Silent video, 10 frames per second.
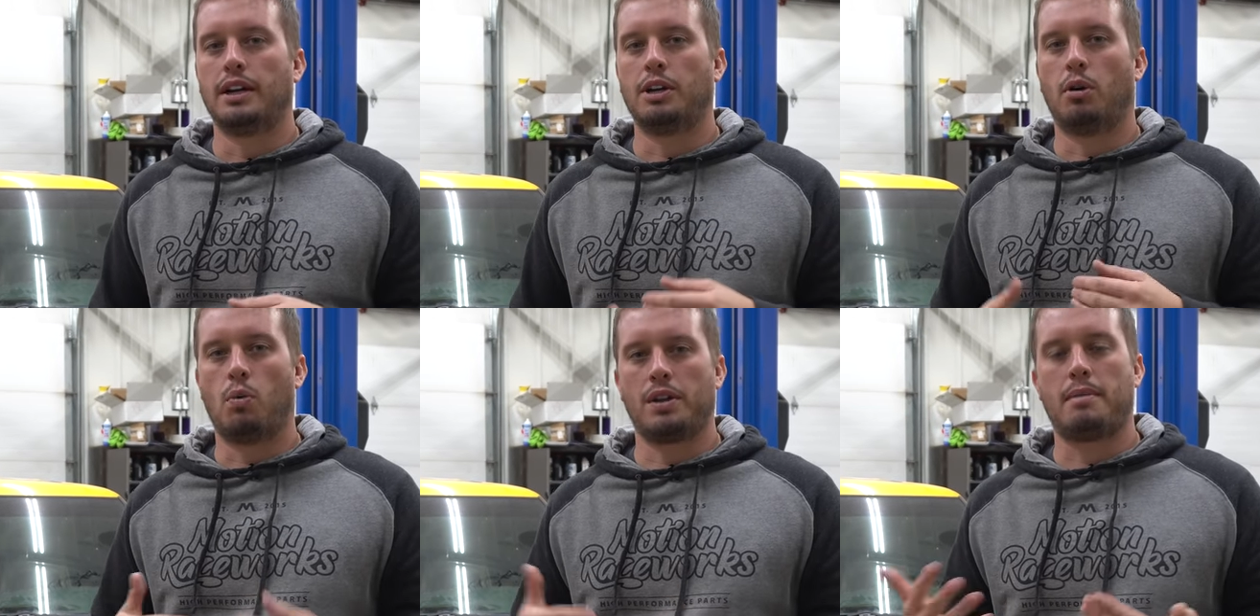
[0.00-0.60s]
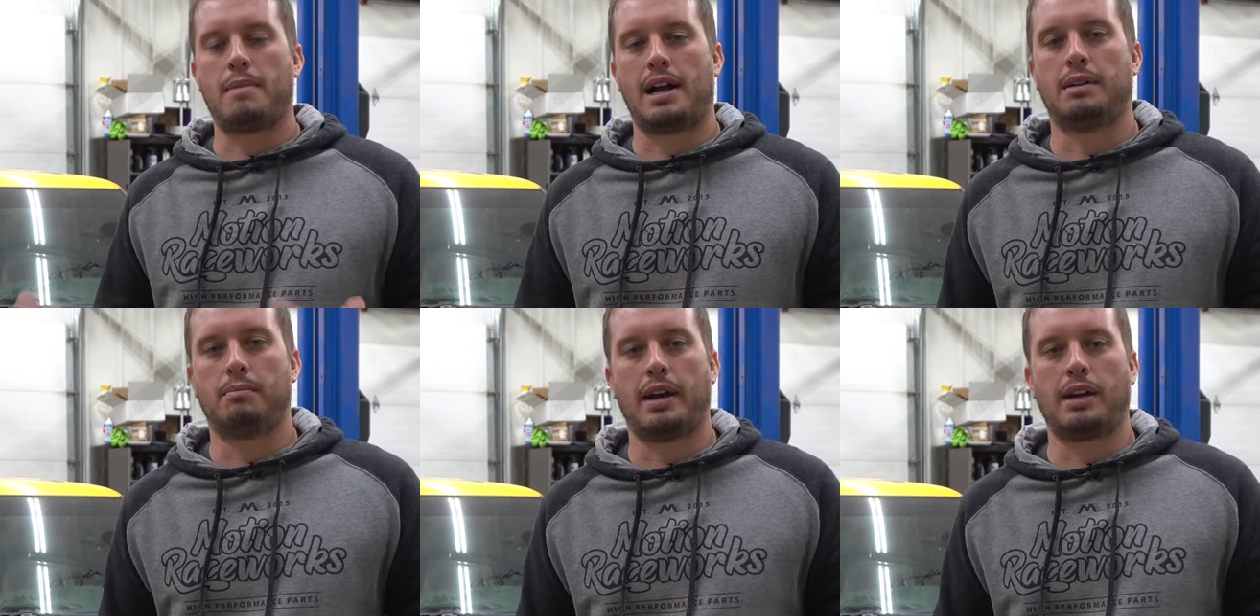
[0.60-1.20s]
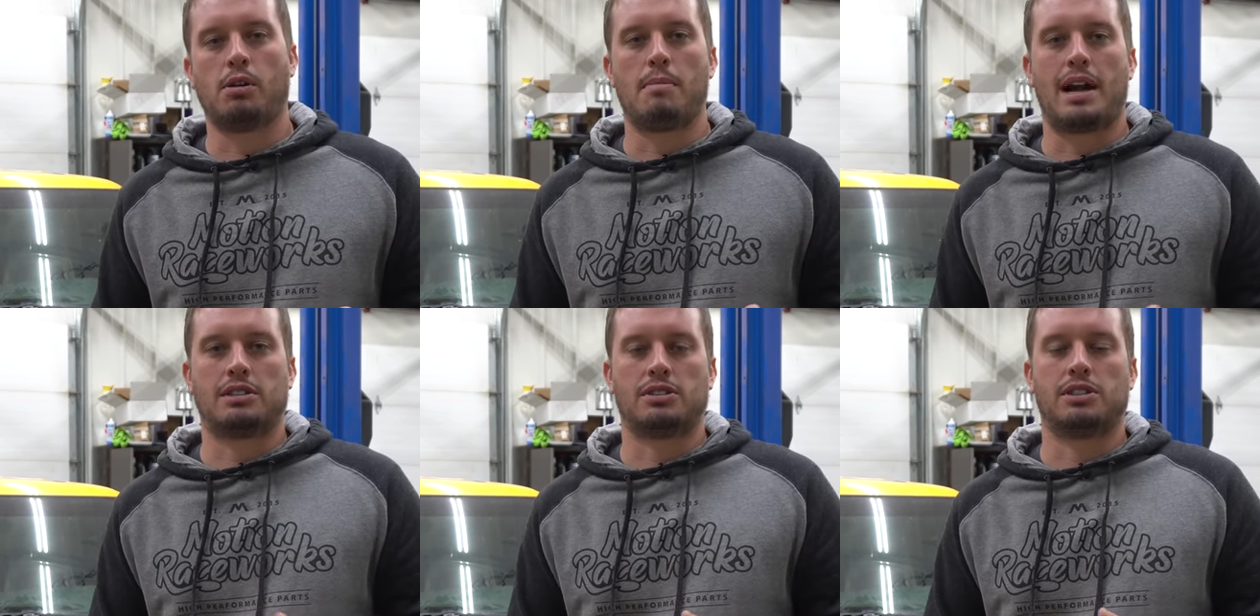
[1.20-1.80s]
you'll want the ma manual
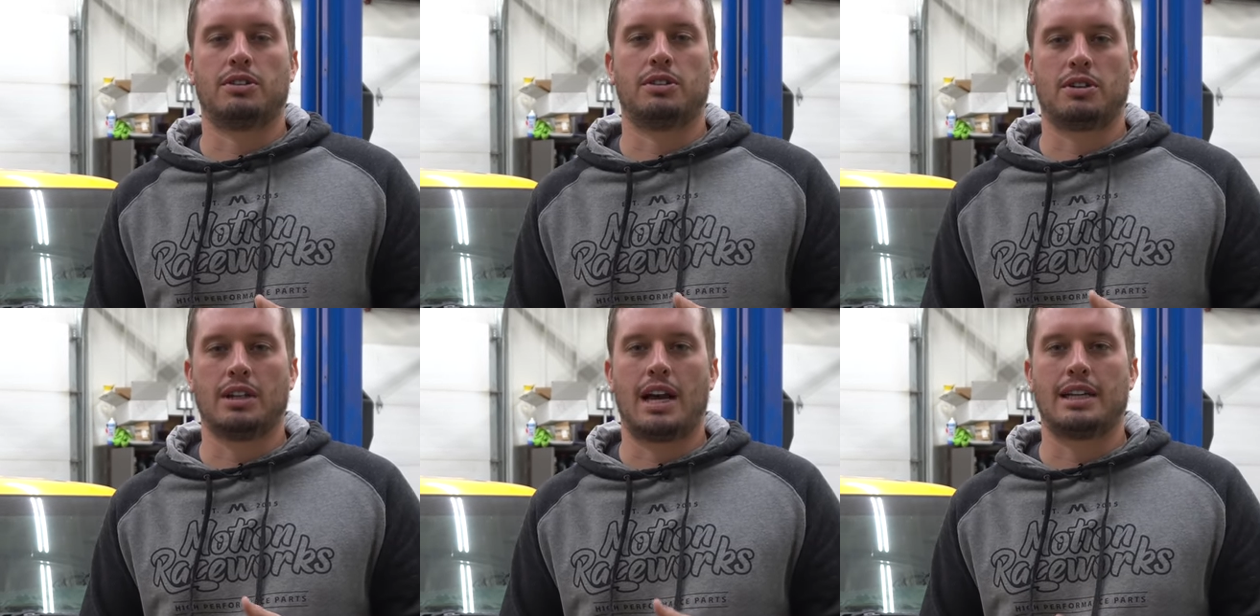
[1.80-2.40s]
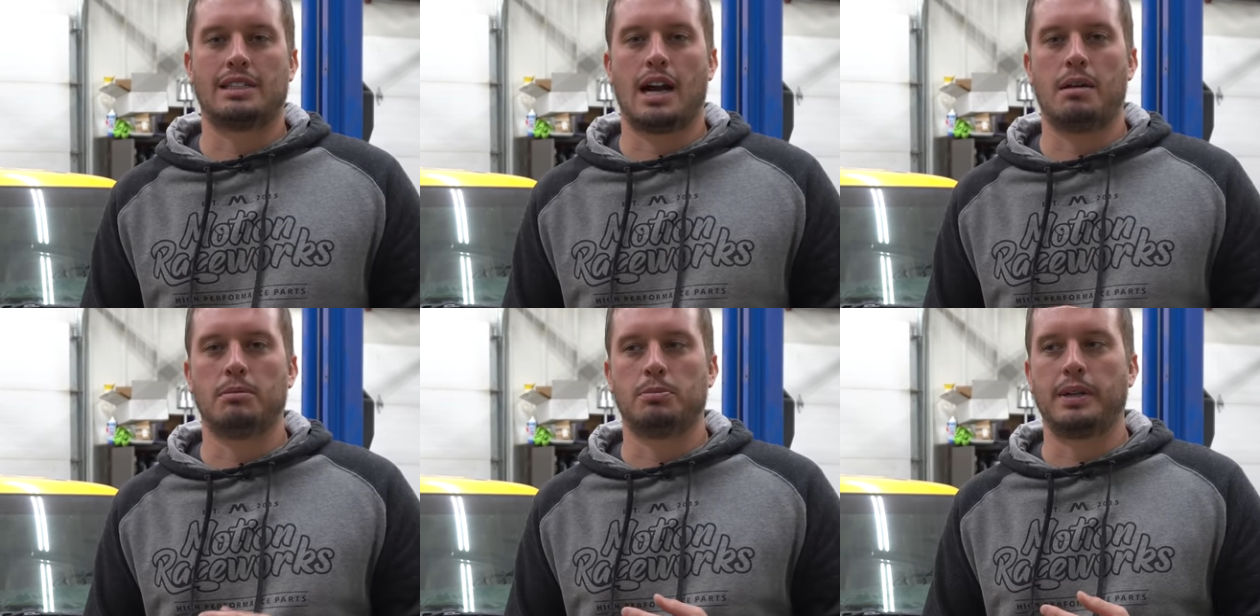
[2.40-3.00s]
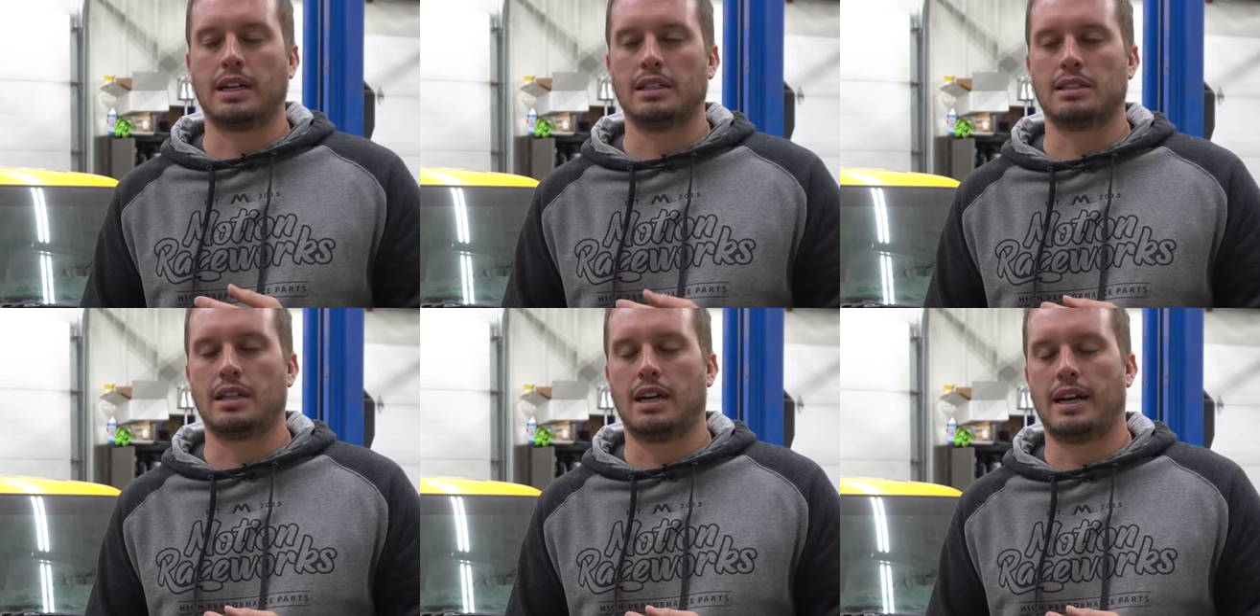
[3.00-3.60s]
master cylinder a lot of times
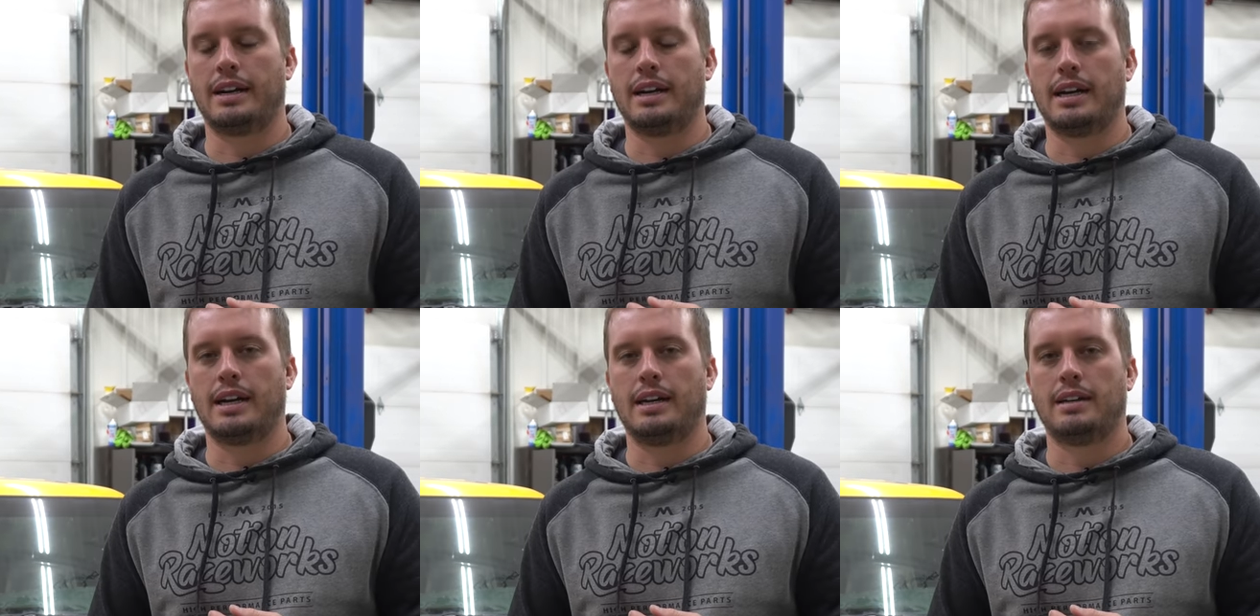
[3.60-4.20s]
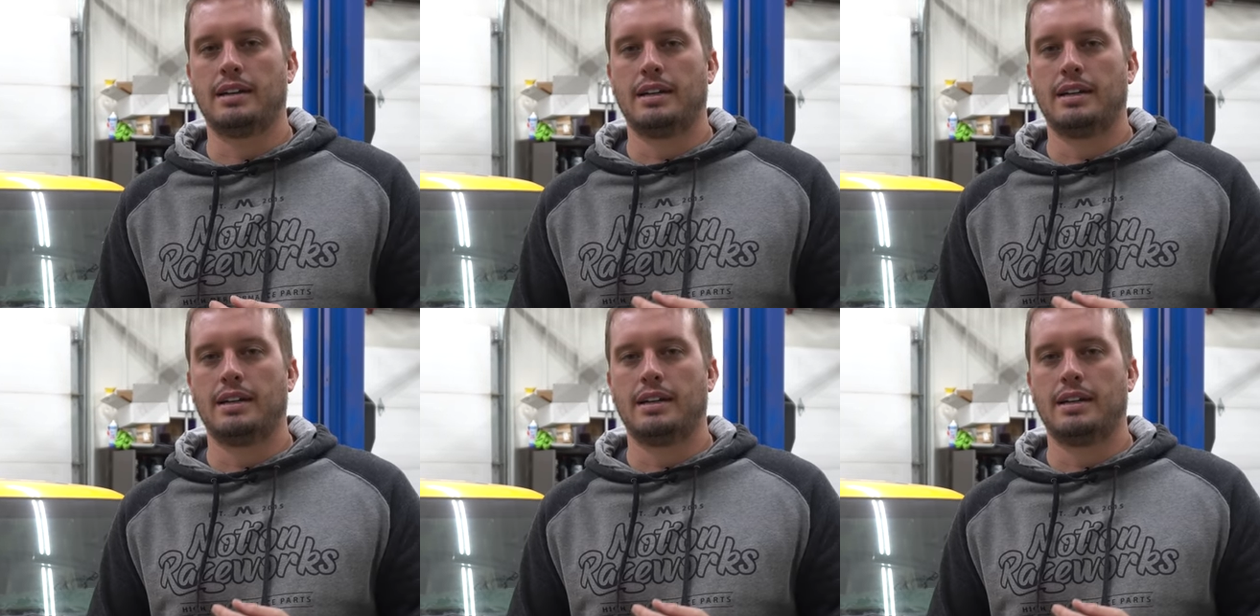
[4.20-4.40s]
because on uh,